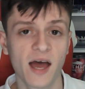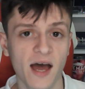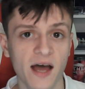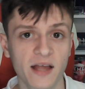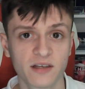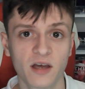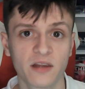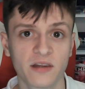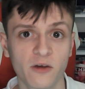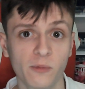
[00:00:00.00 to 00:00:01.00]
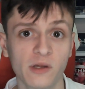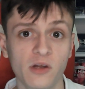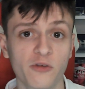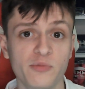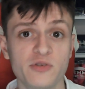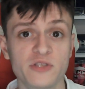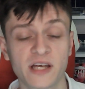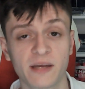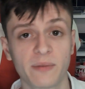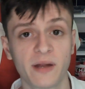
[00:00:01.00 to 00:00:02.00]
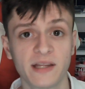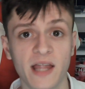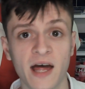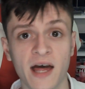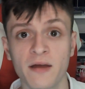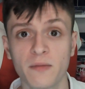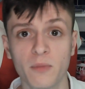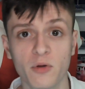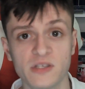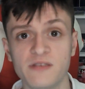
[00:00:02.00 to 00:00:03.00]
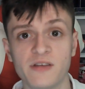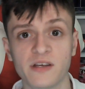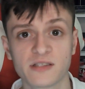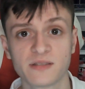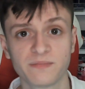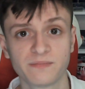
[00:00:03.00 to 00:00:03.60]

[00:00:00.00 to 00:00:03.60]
And there will be live music playing there most evenings.